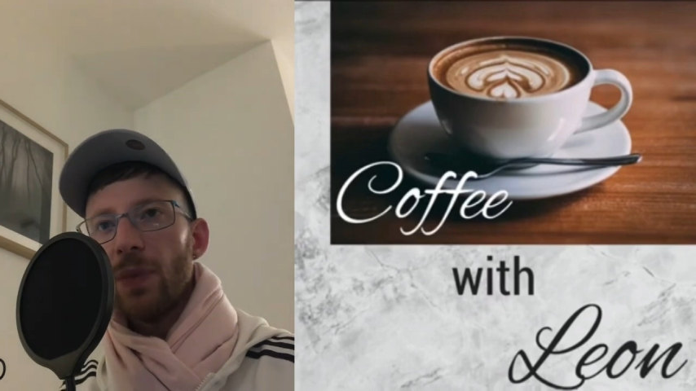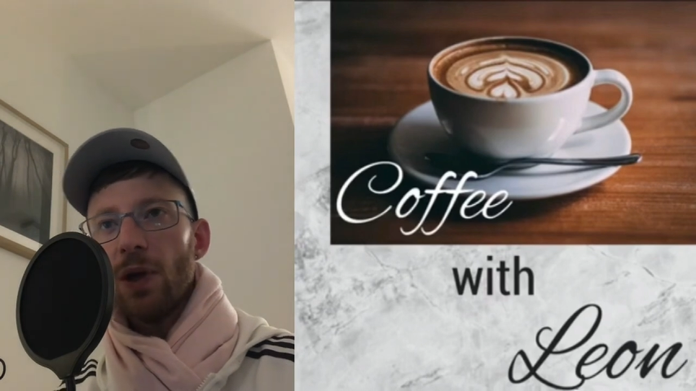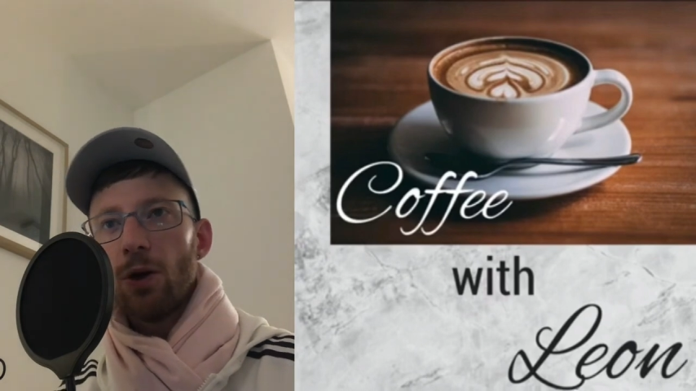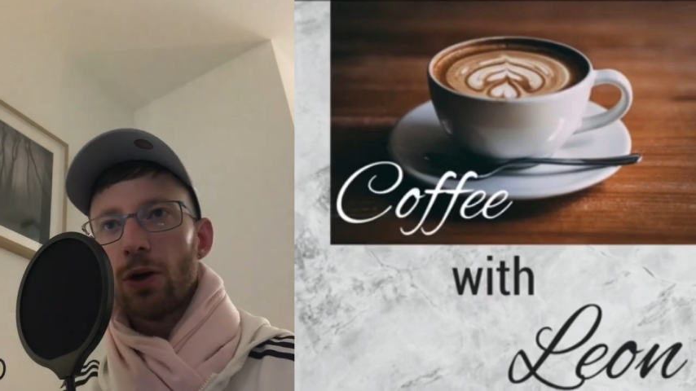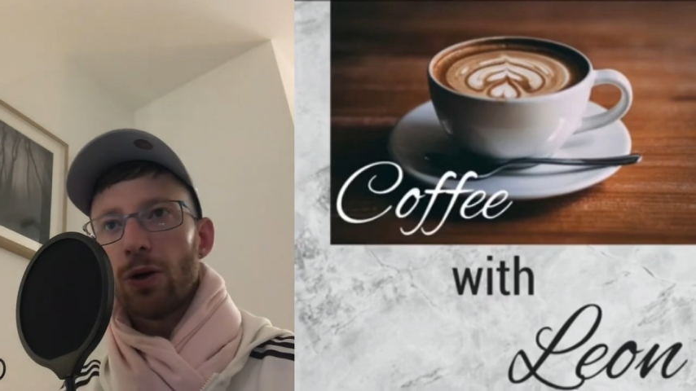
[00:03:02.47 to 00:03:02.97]

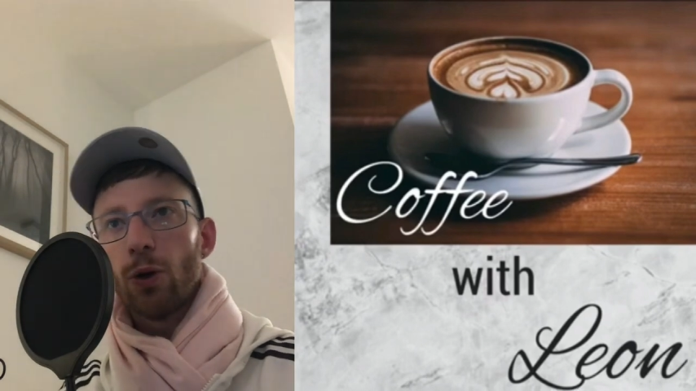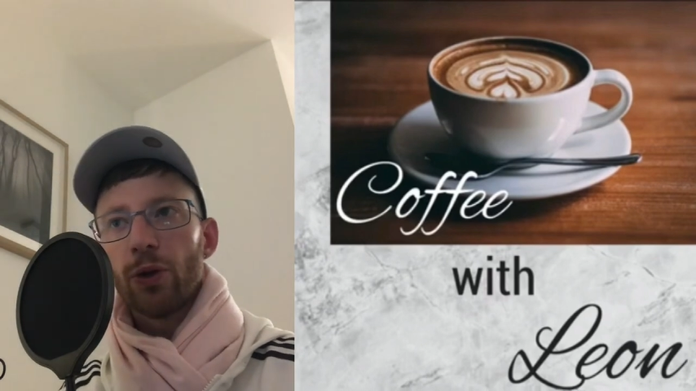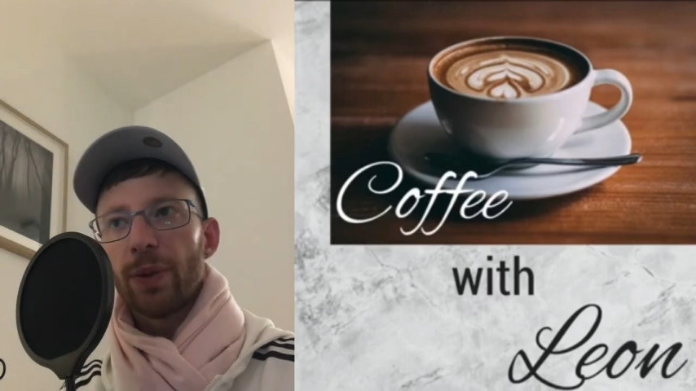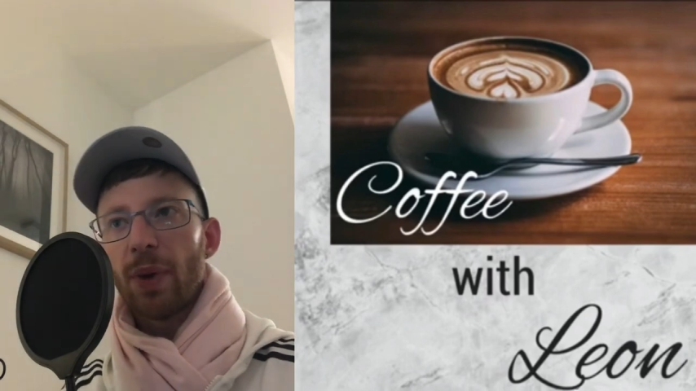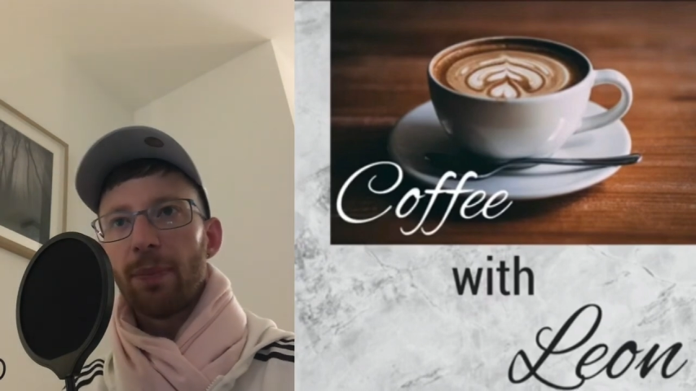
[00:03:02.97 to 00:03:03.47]
or
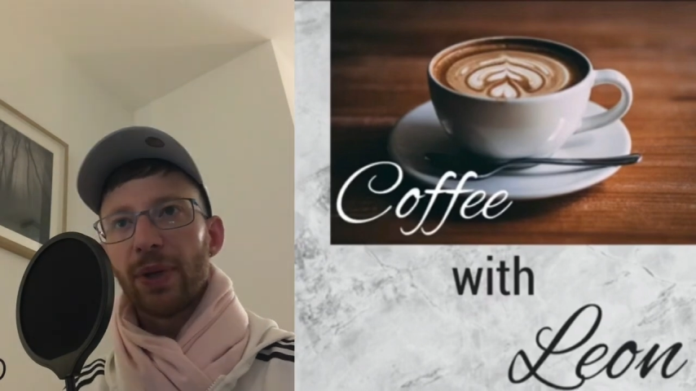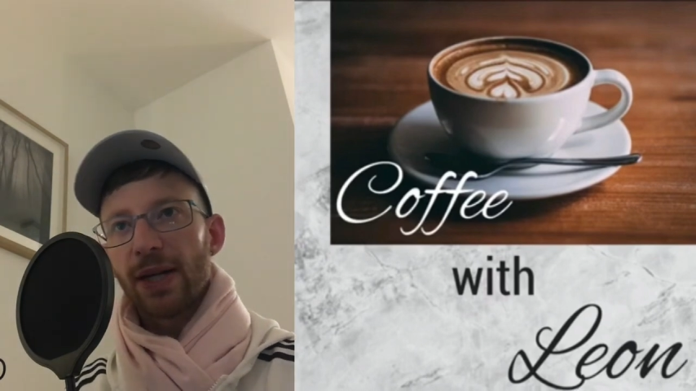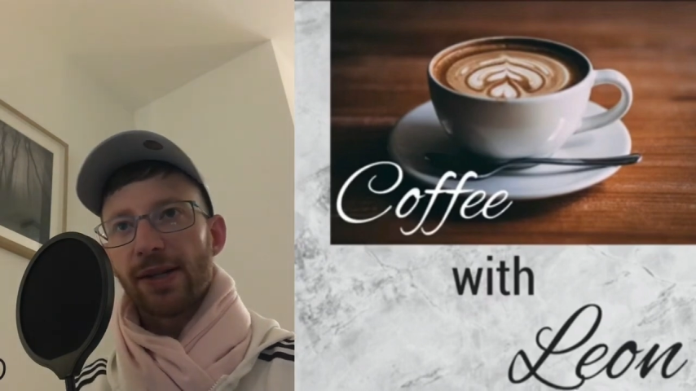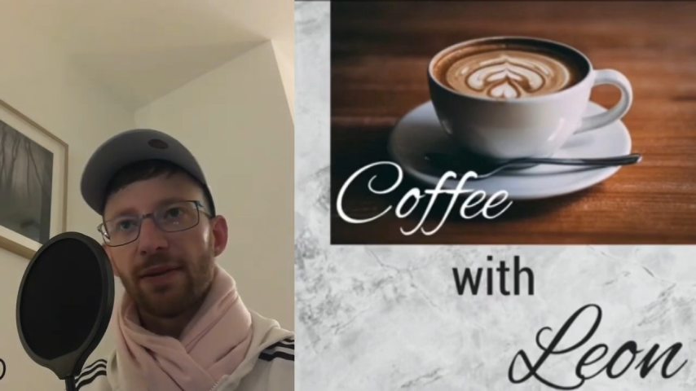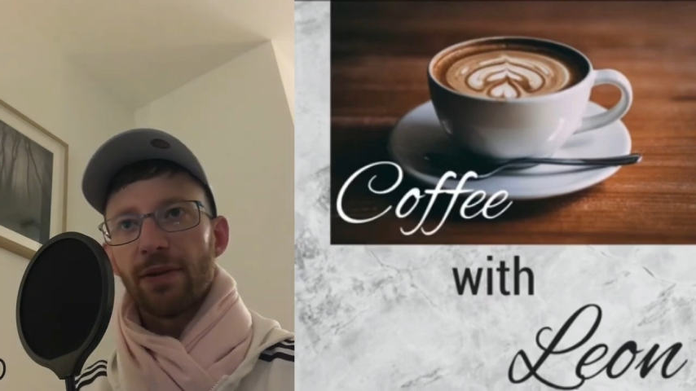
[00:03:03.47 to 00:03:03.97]
hold them up
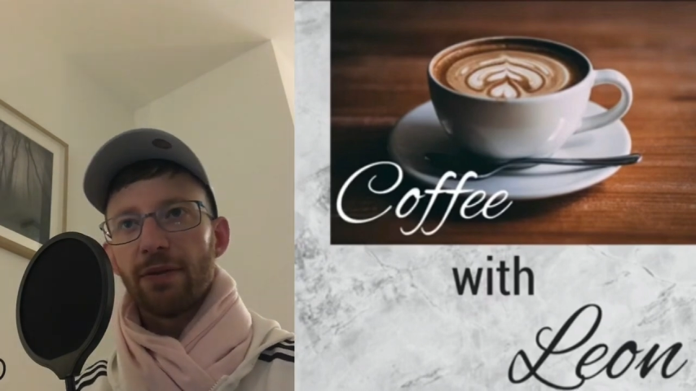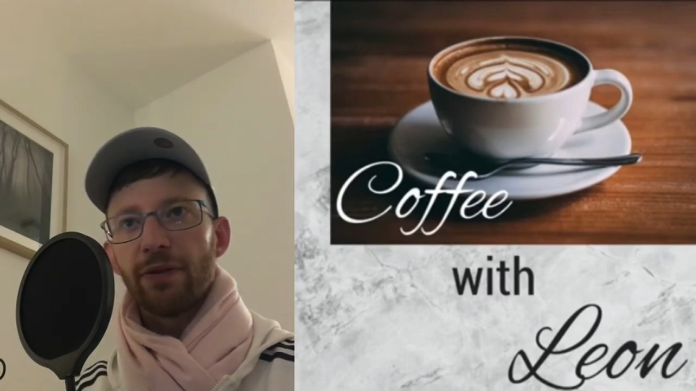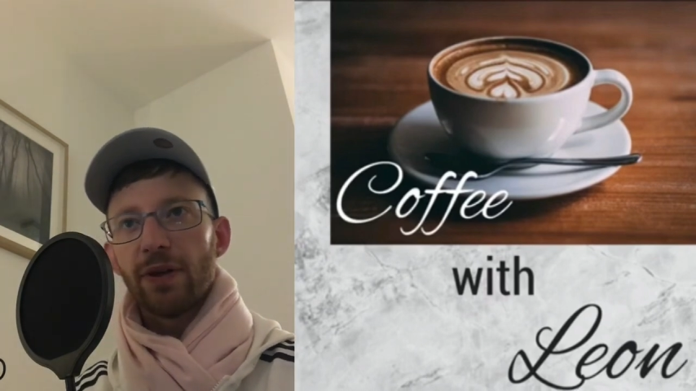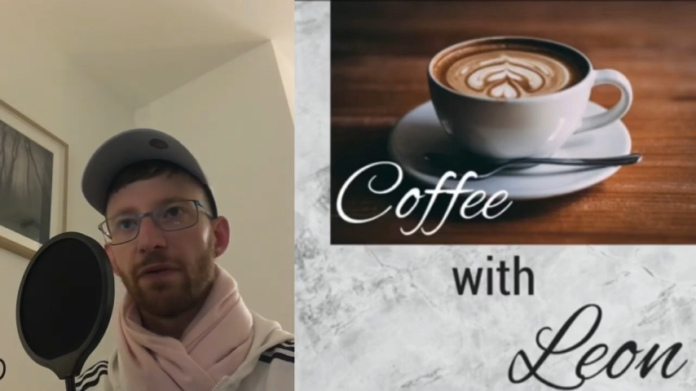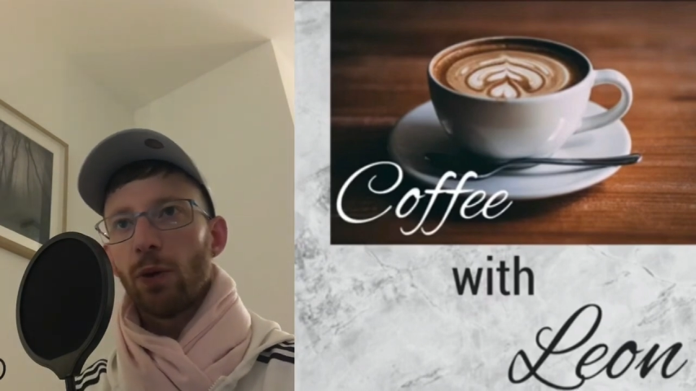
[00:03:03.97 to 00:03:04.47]
because
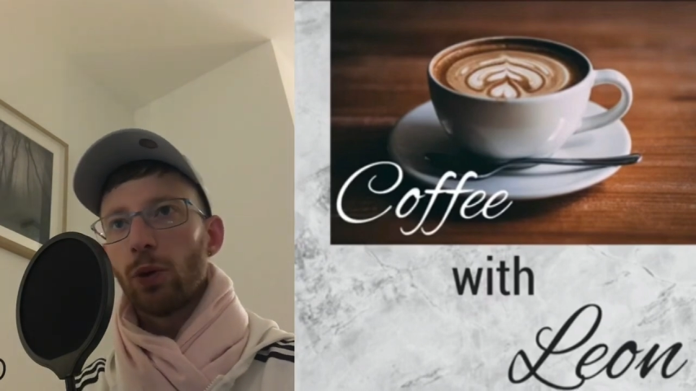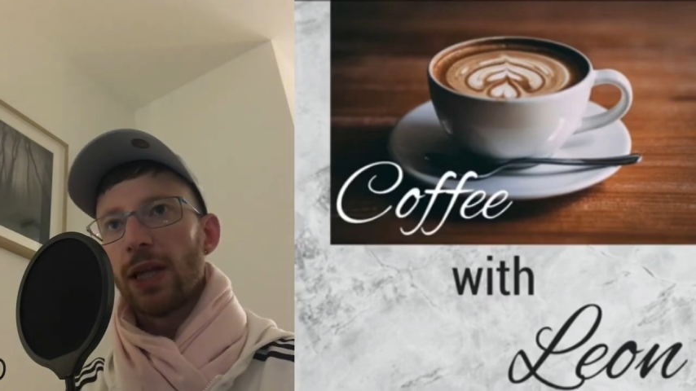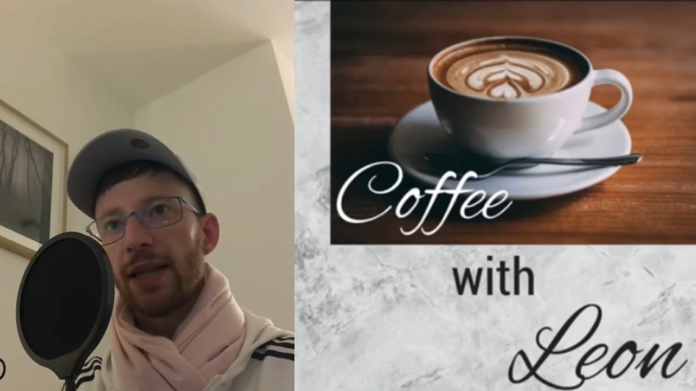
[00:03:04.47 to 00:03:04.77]
if I would